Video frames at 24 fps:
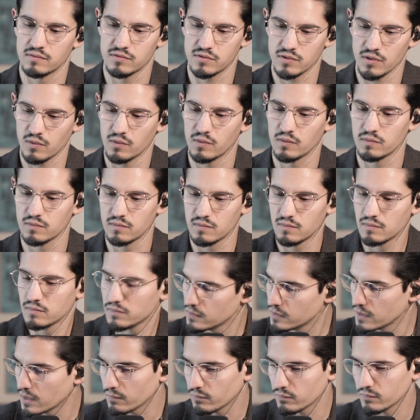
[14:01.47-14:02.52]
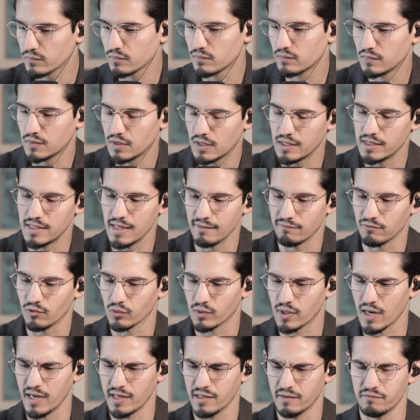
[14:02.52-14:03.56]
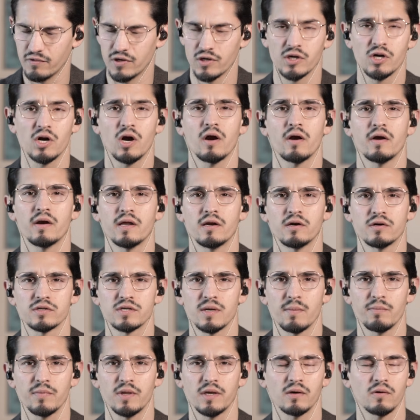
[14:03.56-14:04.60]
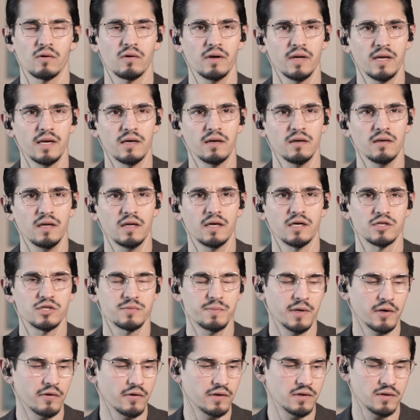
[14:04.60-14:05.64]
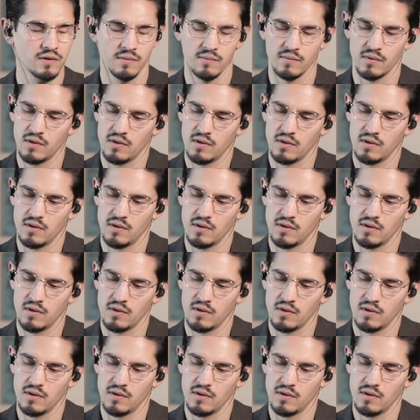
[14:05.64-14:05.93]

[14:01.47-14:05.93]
so the devil kind of incarnate or something, or in a spirit.